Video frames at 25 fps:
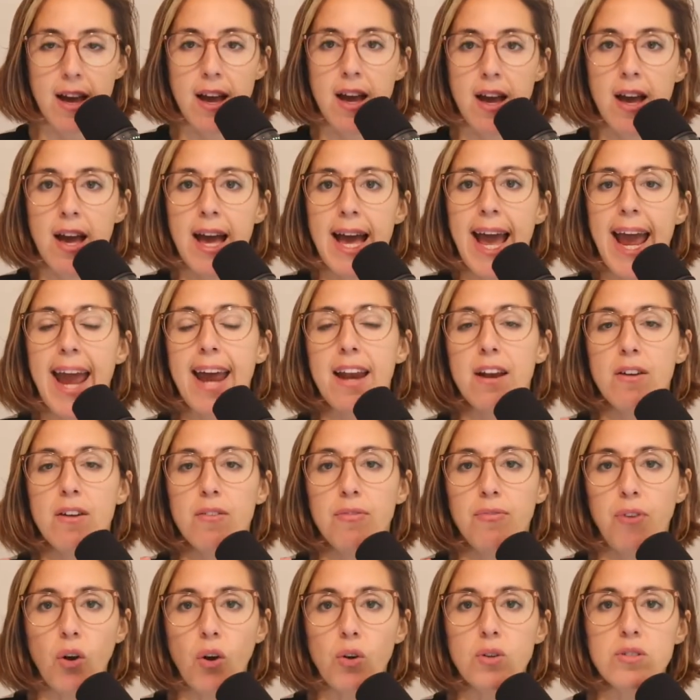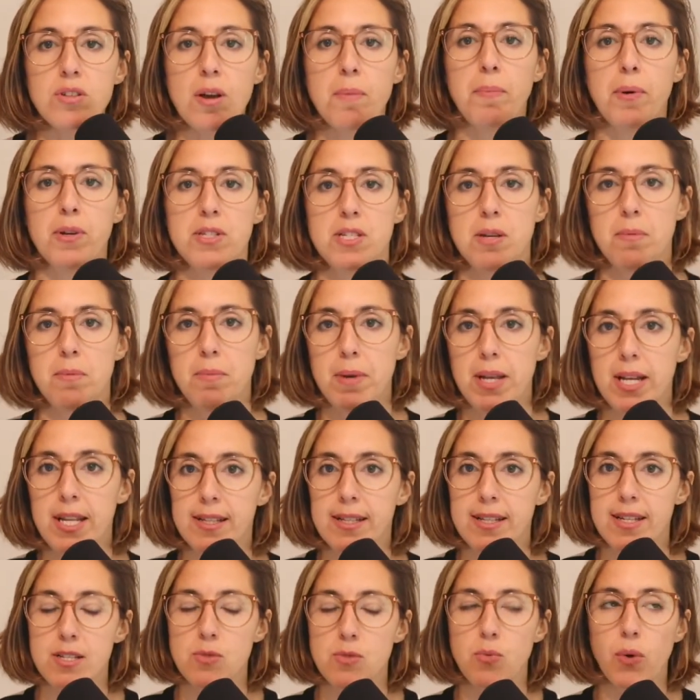And focus on
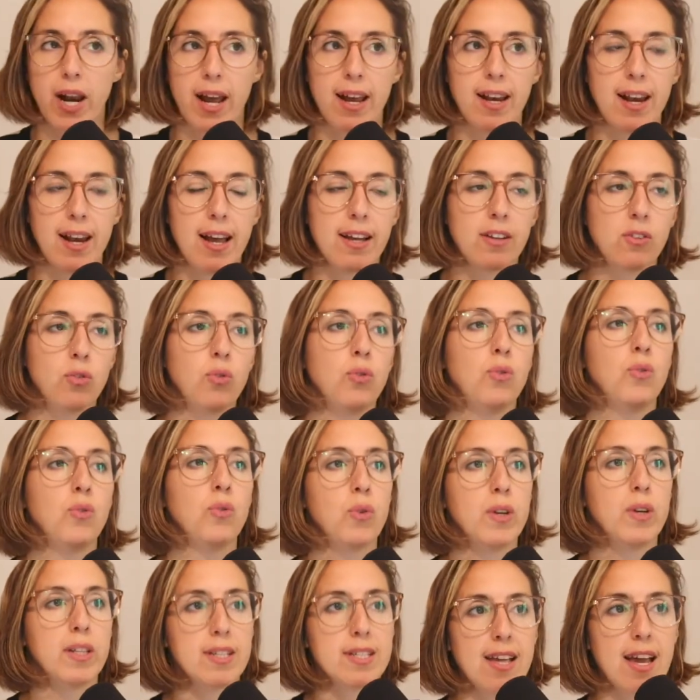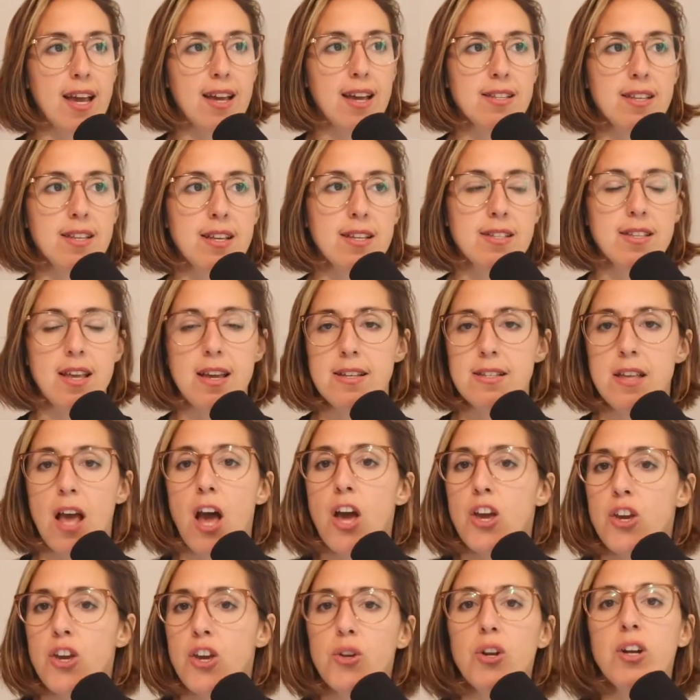possibilities. What I like to do in this case is
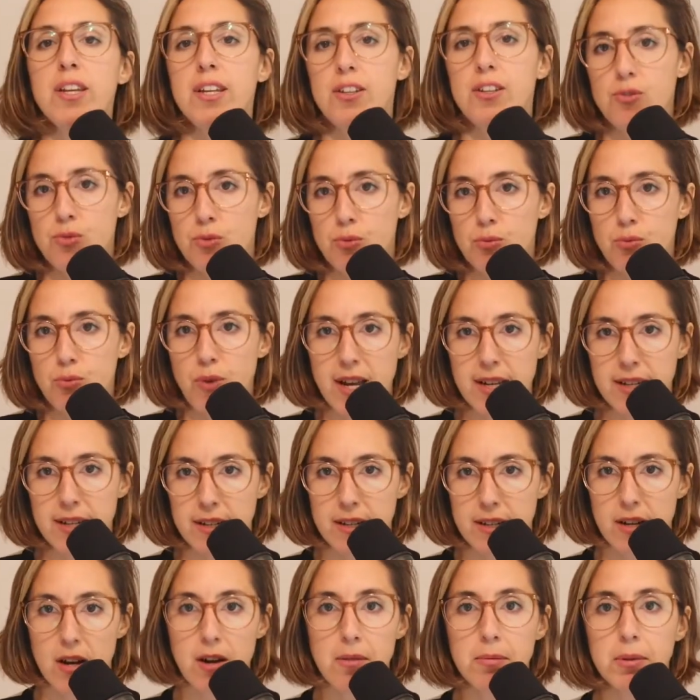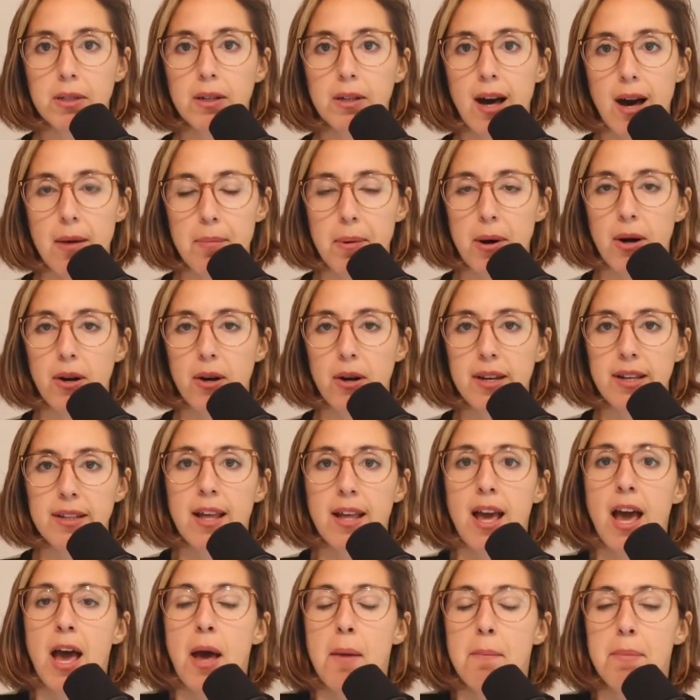you don't need to write a novel about it,
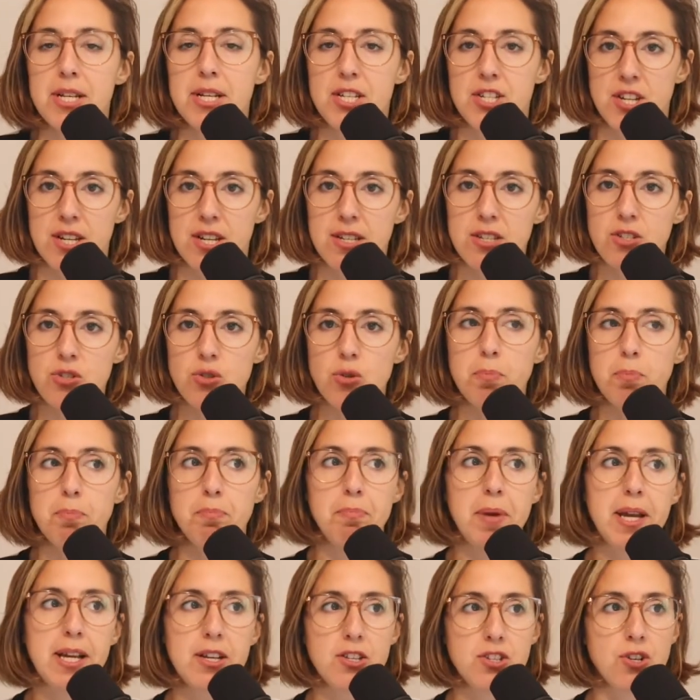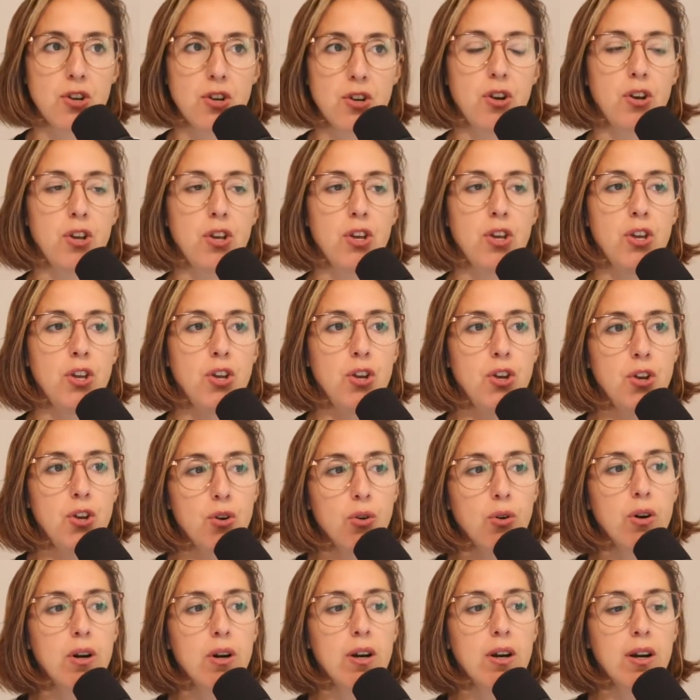but just to picture
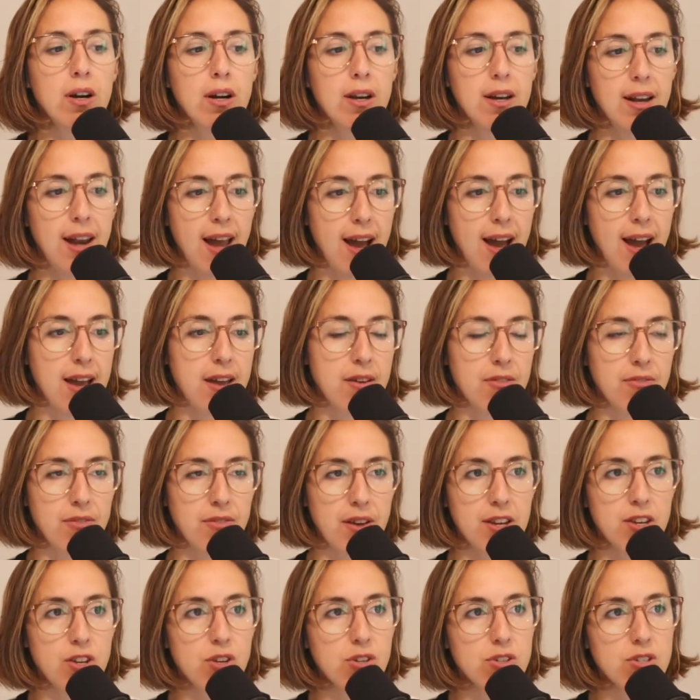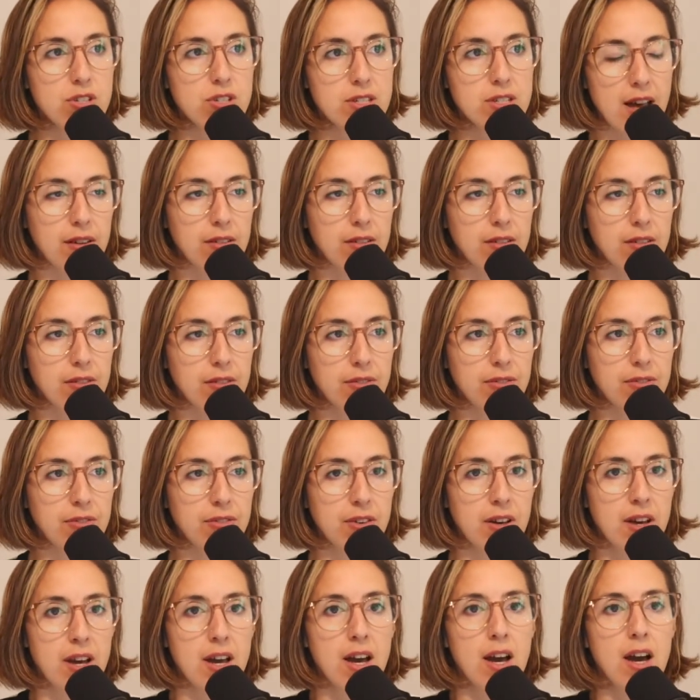your life and yourself
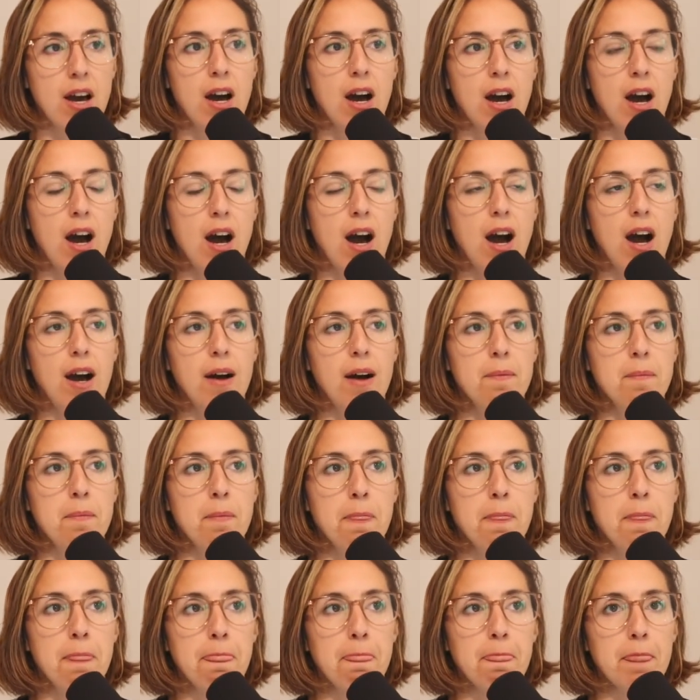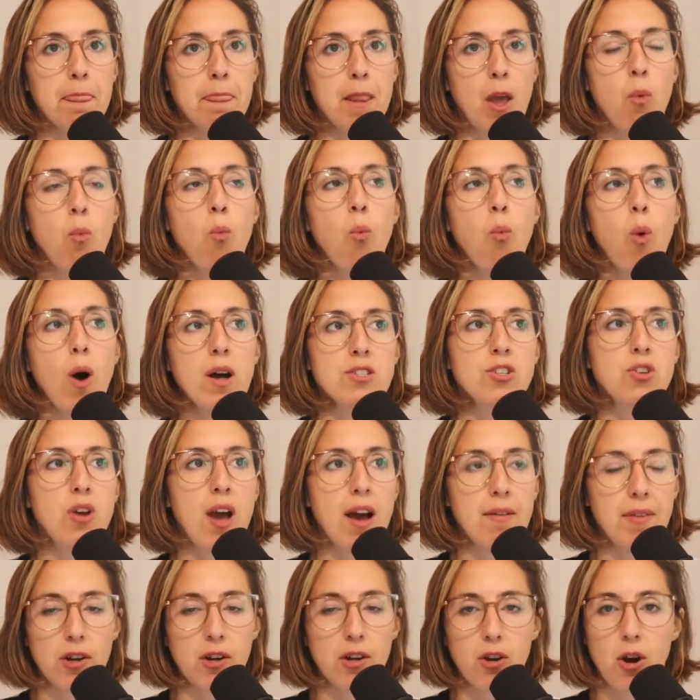once you have
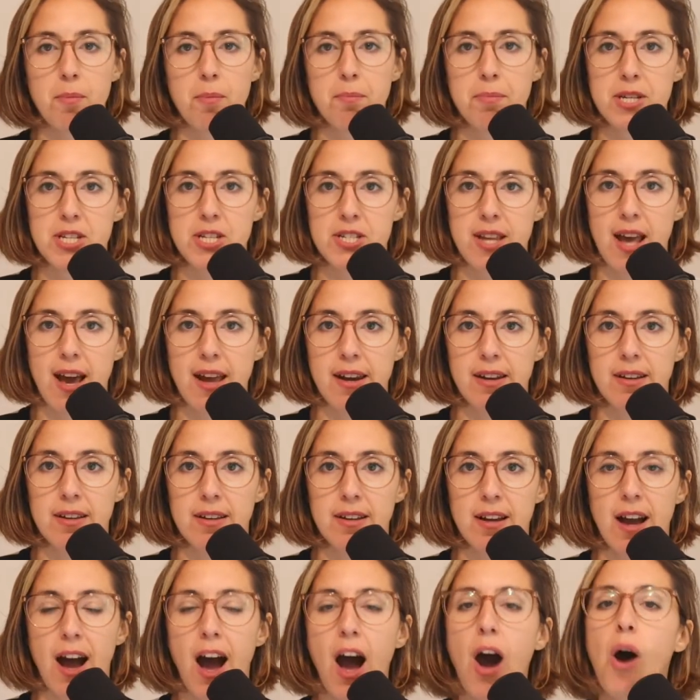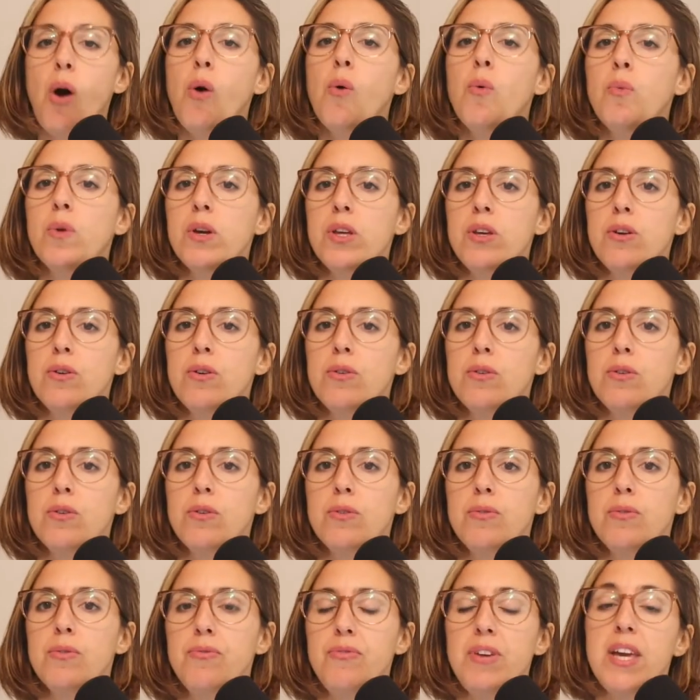accomplished that. How will you
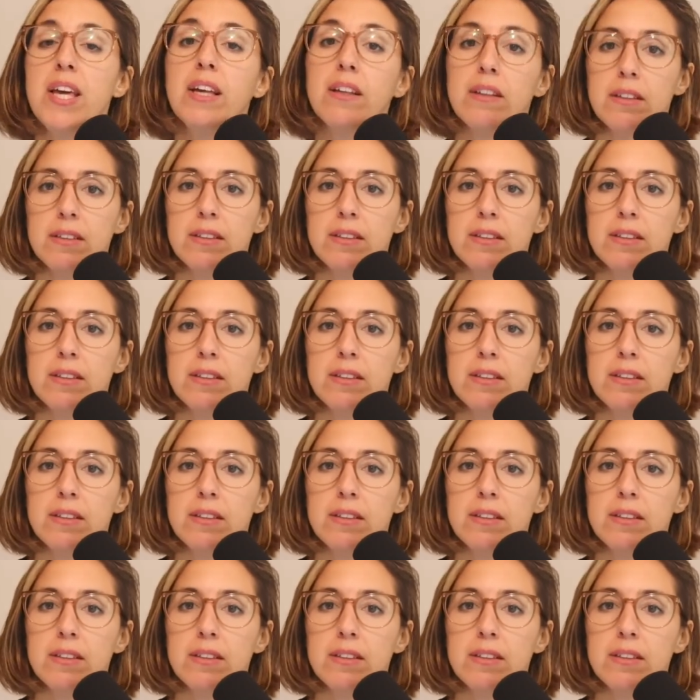feel?